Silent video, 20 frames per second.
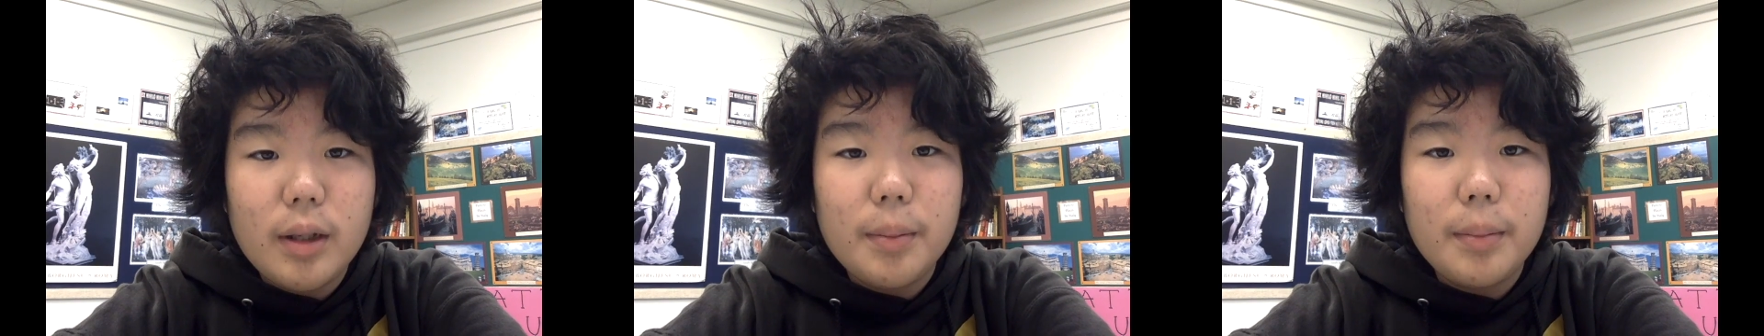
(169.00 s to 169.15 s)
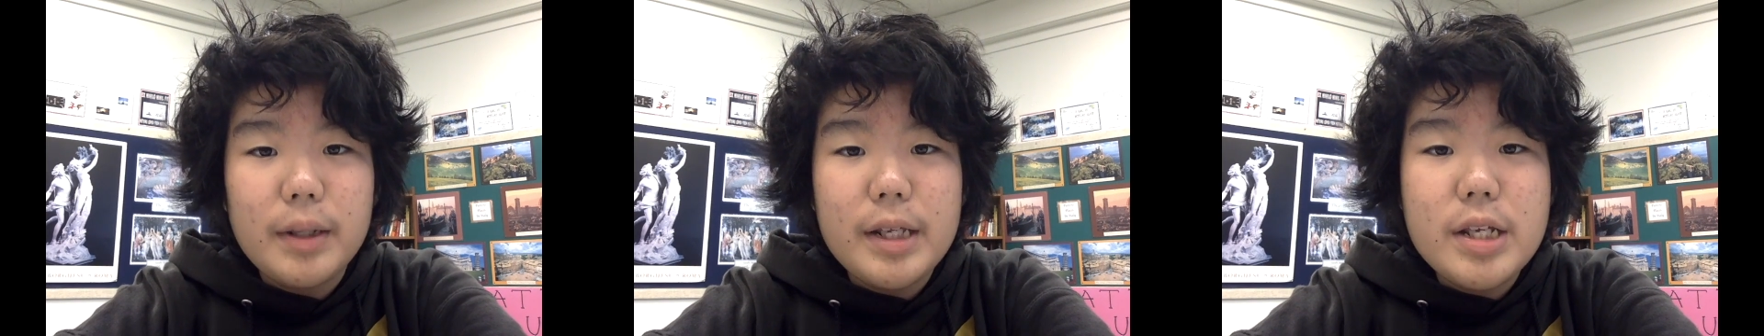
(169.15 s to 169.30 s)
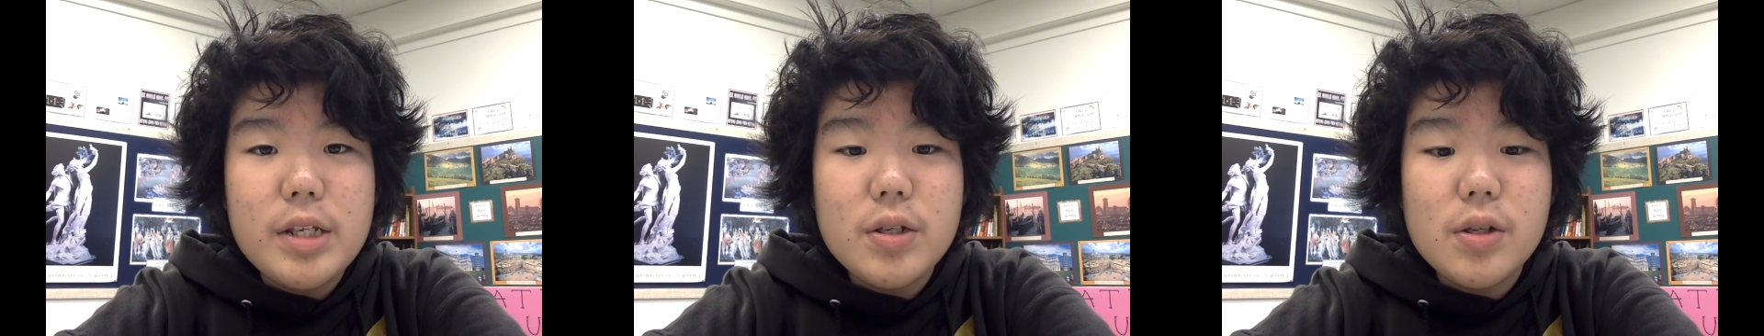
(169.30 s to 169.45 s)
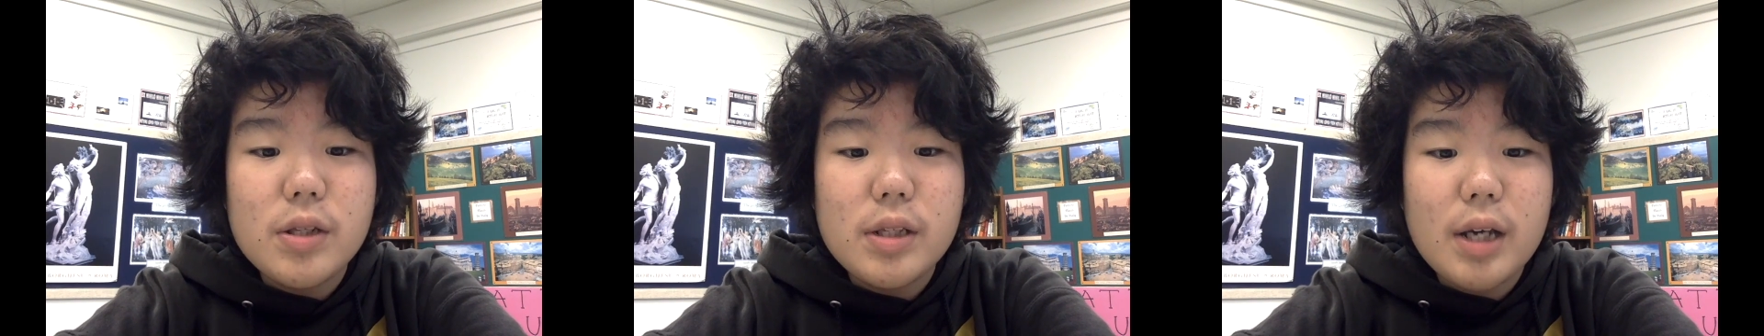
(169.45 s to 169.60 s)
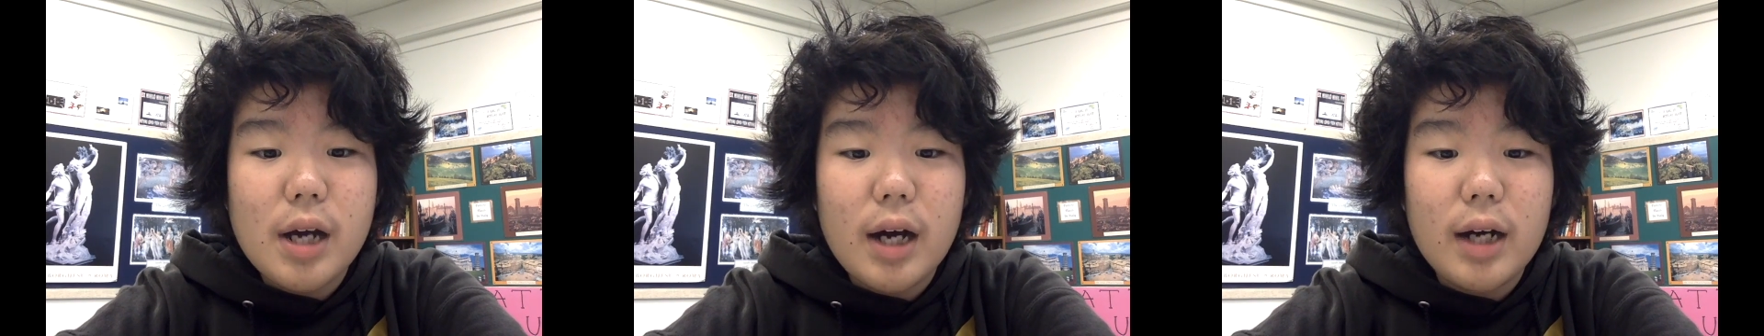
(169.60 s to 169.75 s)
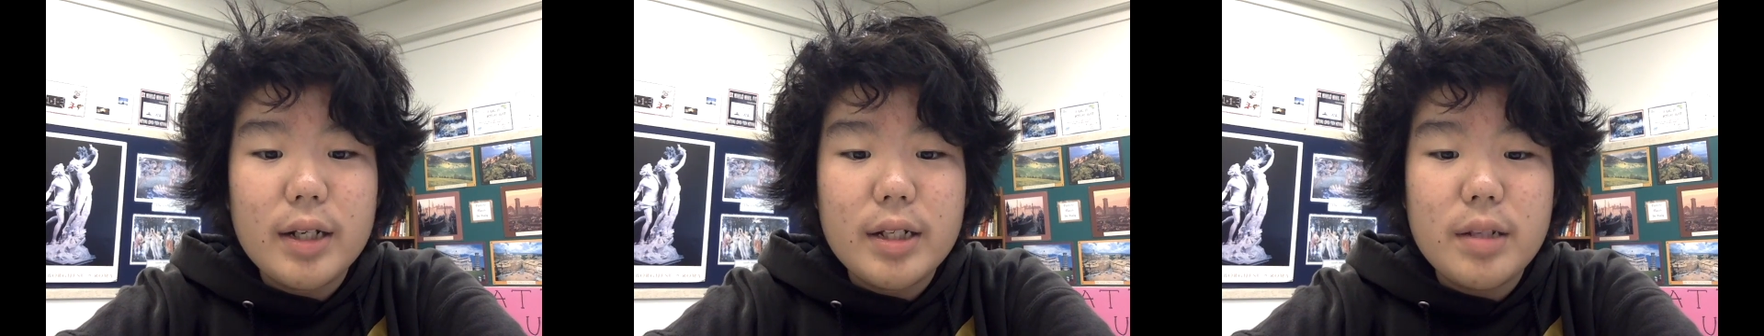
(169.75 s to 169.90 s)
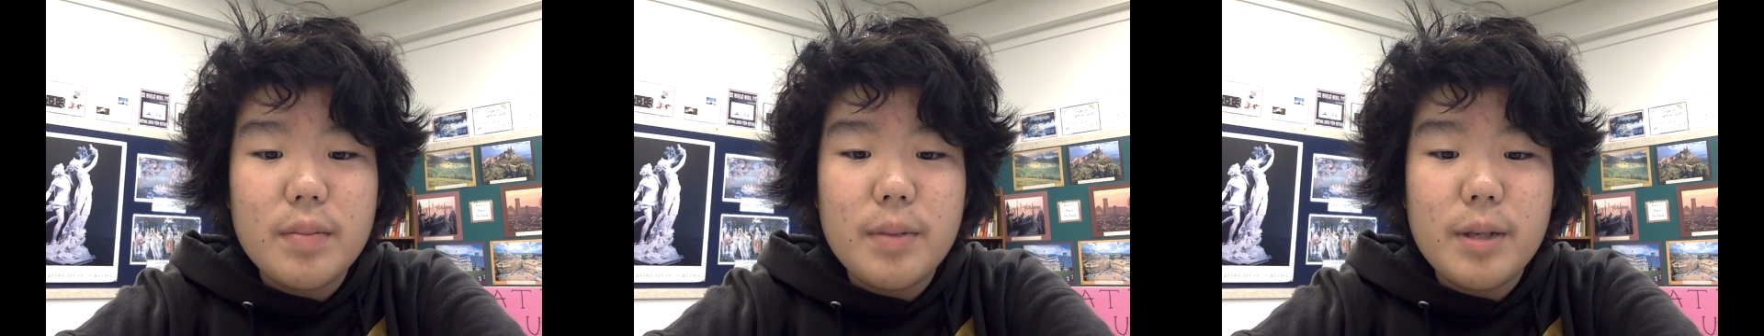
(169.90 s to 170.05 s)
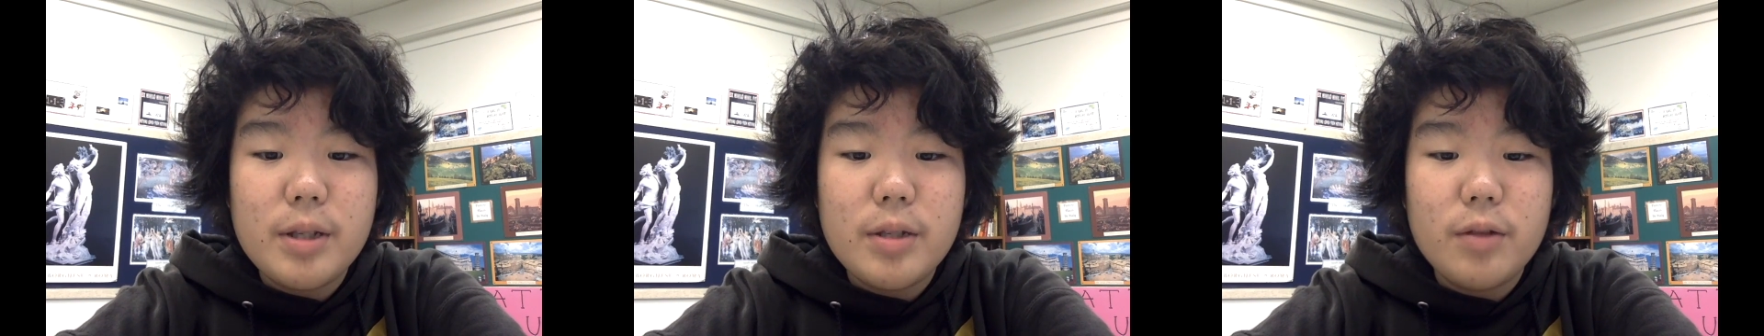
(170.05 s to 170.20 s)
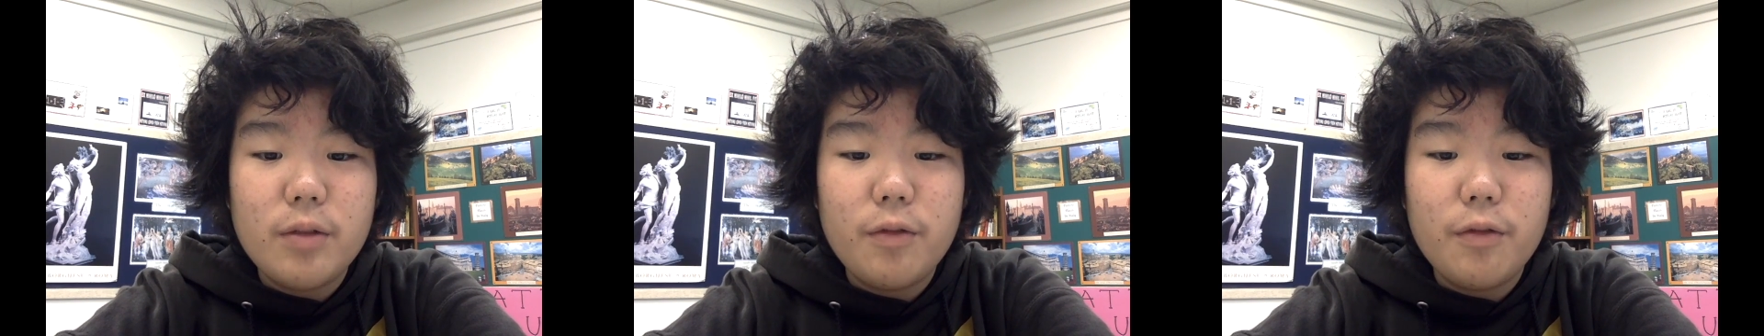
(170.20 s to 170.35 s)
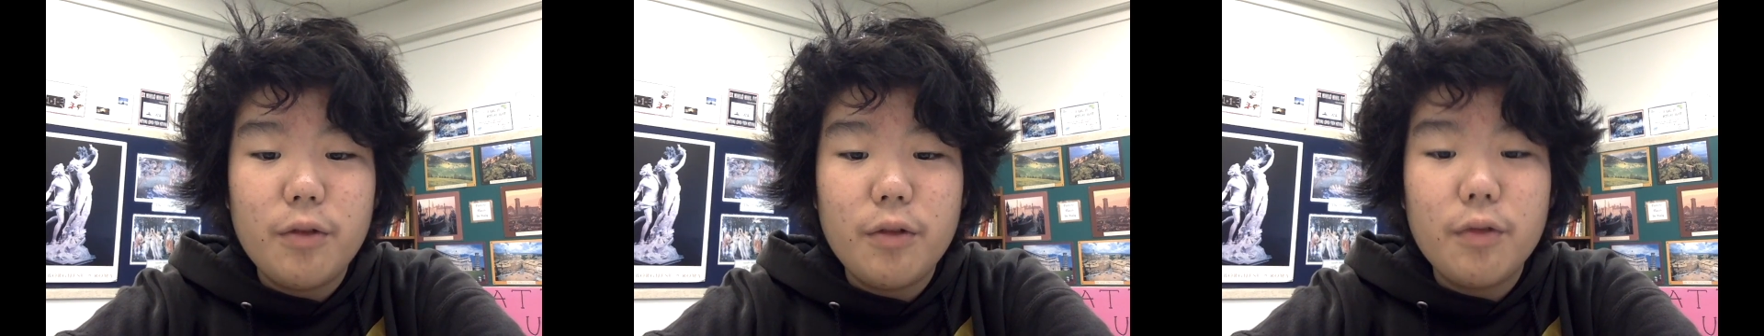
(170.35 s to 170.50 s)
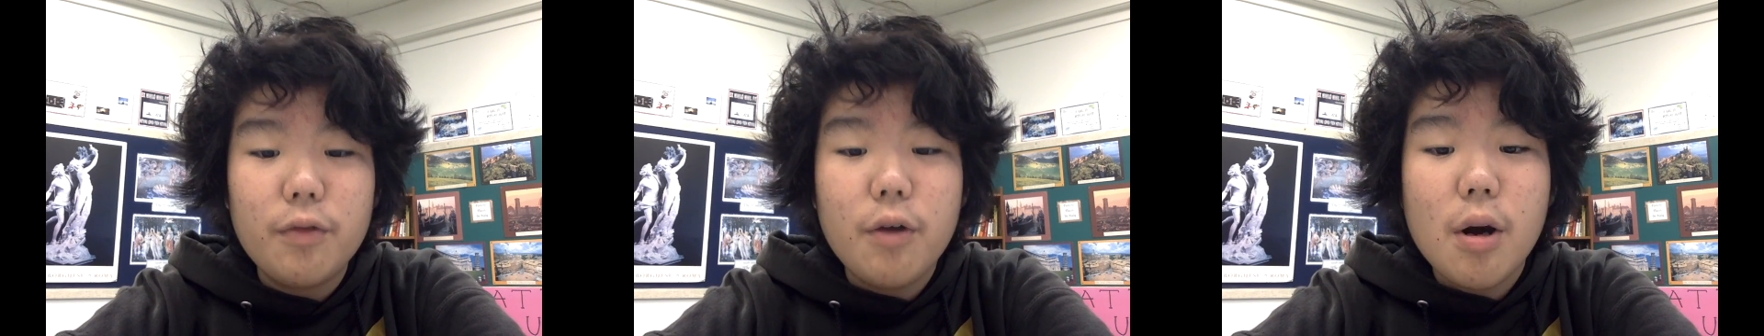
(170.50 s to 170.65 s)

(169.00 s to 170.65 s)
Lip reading: Please use the oxybenzone-free